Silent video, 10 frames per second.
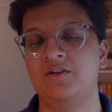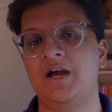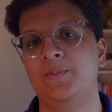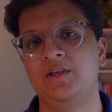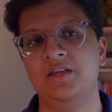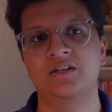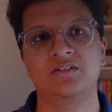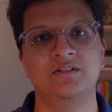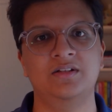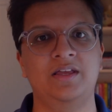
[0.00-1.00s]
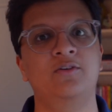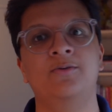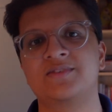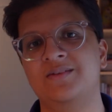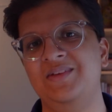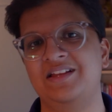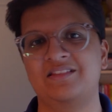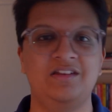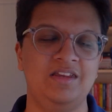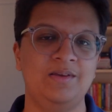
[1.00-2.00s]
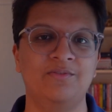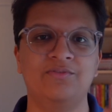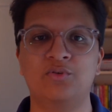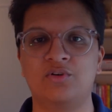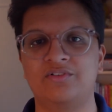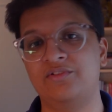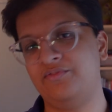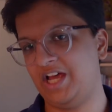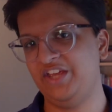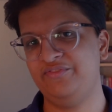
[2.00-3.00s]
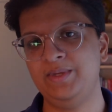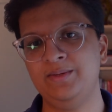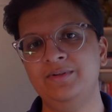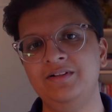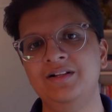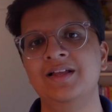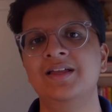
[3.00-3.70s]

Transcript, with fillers: your application, like groups can be like 3, 4, or 5 people.